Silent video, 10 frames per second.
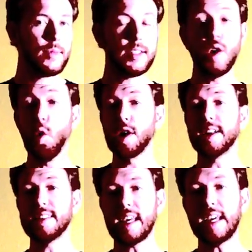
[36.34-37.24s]
See,
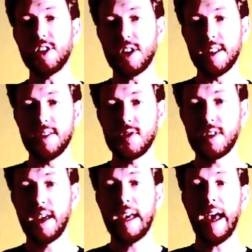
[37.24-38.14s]
organizations
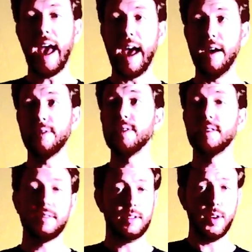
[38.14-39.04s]
have
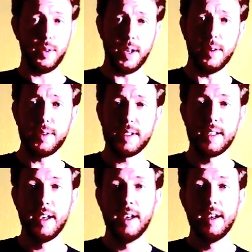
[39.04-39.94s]
logos.
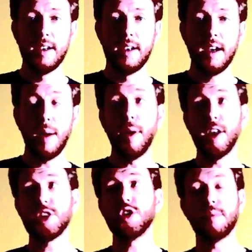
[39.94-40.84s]

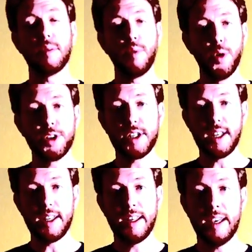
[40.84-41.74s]
Abolish human abortion
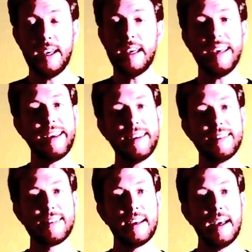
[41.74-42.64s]

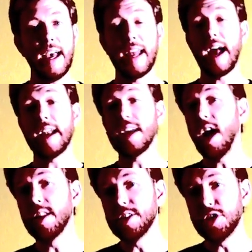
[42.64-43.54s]
is an
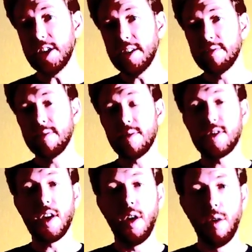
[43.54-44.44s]
ideology, and
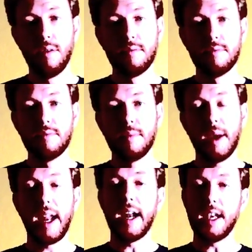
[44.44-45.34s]
so
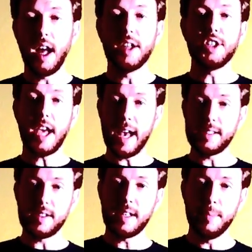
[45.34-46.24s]
an ideology has
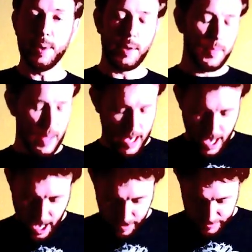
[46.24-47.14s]
a symbol.
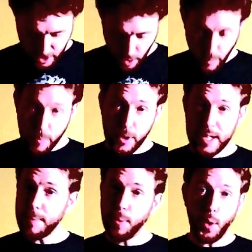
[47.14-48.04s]
So
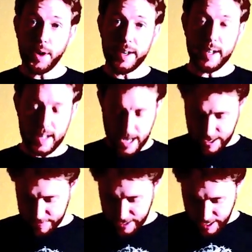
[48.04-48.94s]
pretty important.
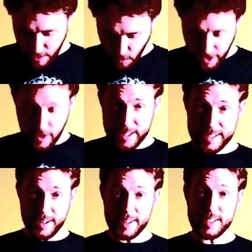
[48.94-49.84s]
We don't
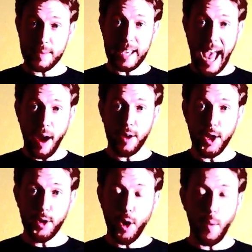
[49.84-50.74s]
consider this to be our logo.